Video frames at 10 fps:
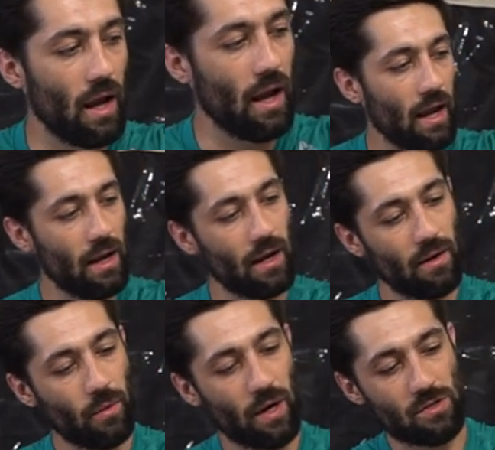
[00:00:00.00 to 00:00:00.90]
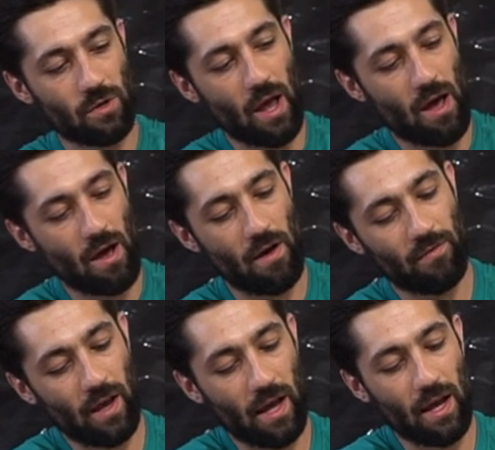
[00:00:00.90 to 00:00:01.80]
And we also have
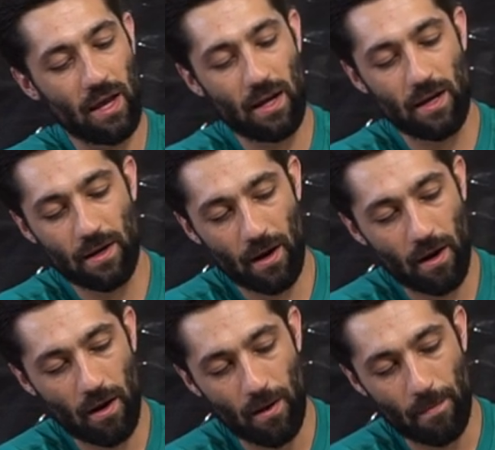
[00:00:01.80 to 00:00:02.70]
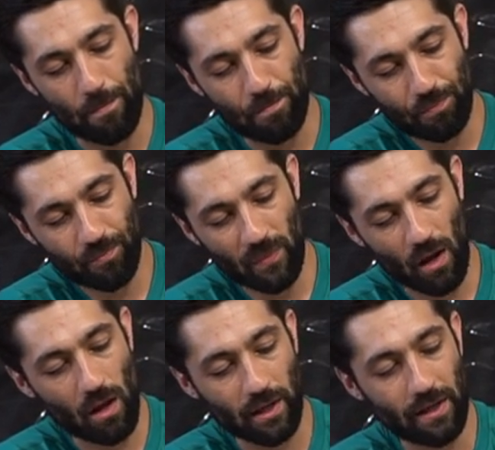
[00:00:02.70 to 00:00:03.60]
a
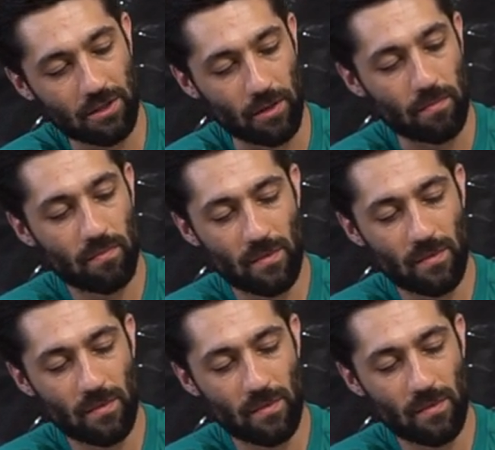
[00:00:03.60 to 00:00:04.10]
lantern.